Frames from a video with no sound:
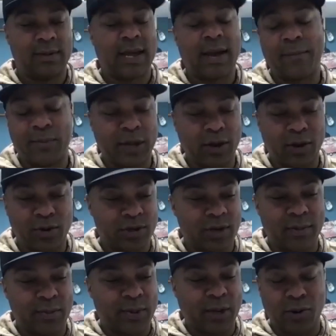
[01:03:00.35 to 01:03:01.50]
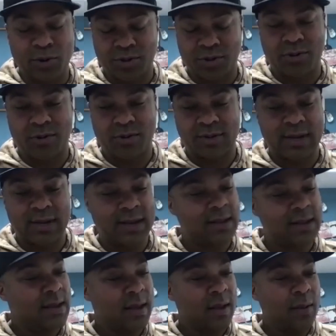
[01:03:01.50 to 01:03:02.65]
Okay. I'm a big ocean course guy,
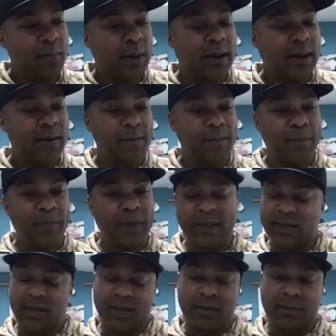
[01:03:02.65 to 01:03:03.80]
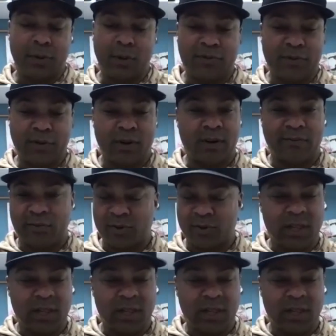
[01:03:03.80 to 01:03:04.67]
but it's just a beautiful golf course.